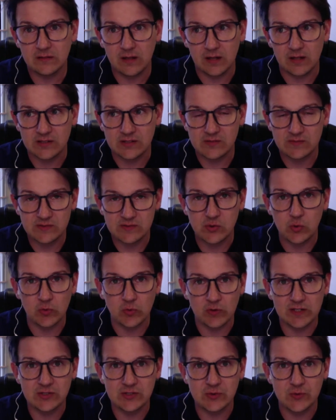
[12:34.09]

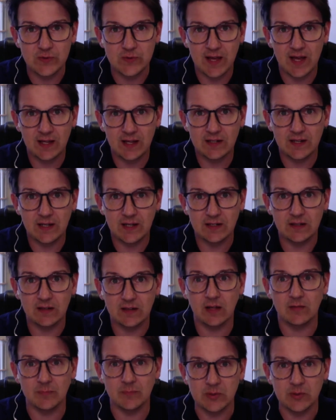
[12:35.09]
story to that and a
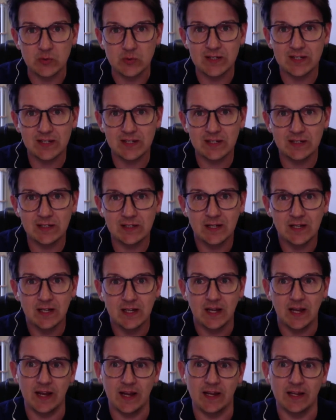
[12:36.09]
lot of beauty in it.
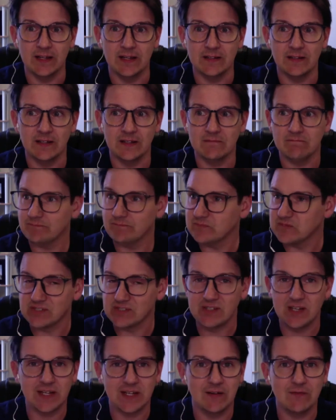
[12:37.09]
And just
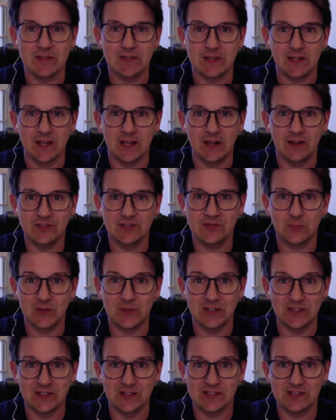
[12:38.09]
like everything else, we
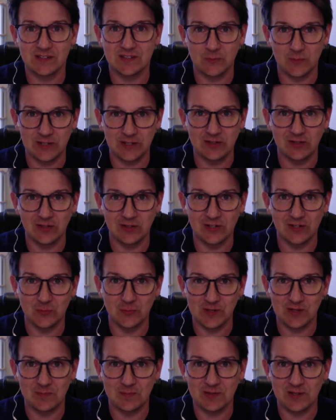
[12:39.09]
listen and we learn and
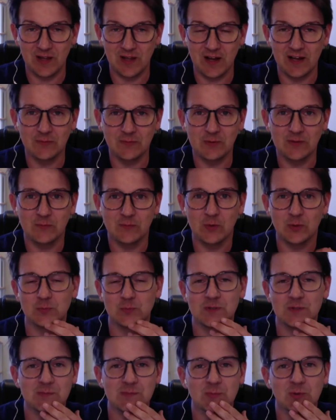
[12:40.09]
we apply. We've worked
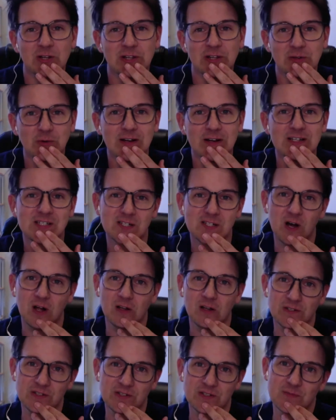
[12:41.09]
with some really great
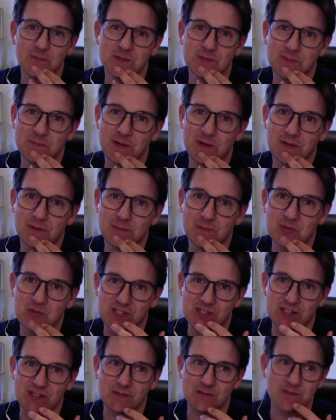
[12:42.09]
scholars from some other
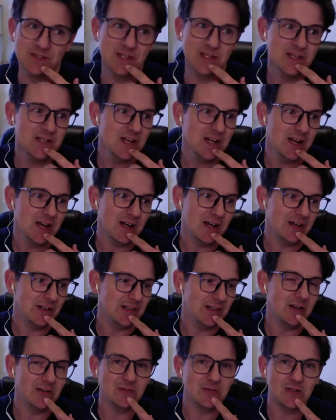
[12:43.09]
museums,
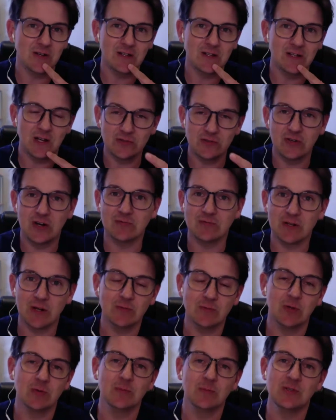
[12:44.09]
the Underground
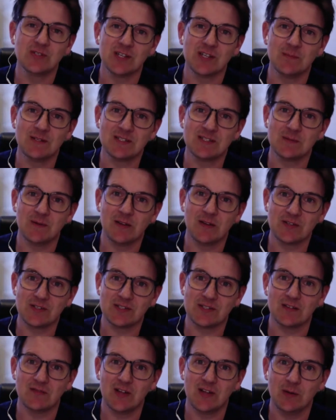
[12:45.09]
Railroad Museum and some others that
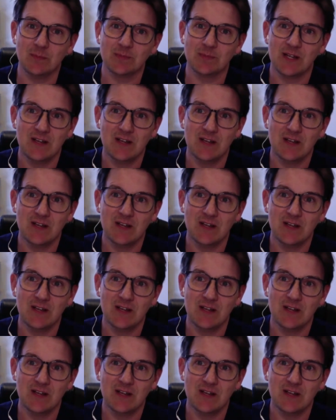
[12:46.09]
have helped